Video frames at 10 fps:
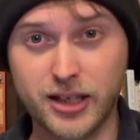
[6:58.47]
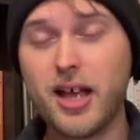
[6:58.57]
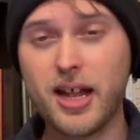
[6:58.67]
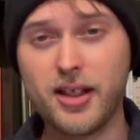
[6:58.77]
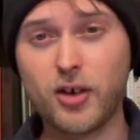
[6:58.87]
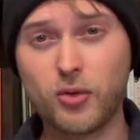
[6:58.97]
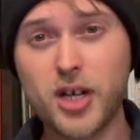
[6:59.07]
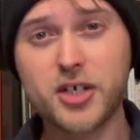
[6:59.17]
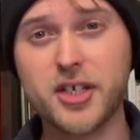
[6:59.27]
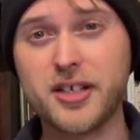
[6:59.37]
And that
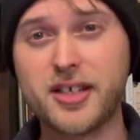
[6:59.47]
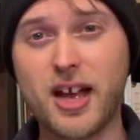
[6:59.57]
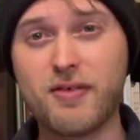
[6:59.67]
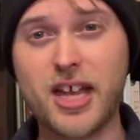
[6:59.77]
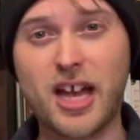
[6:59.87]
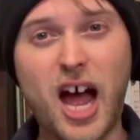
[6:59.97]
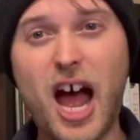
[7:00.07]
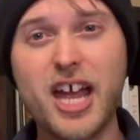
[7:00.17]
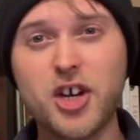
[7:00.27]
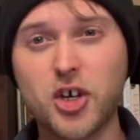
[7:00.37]
Russians have a
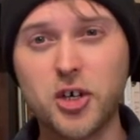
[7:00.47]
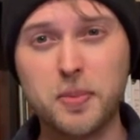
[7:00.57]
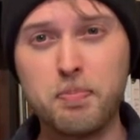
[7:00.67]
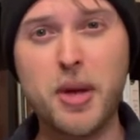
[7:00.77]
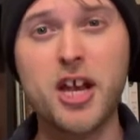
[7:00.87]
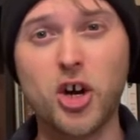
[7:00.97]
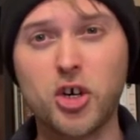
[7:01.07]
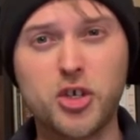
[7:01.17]
higher, bigger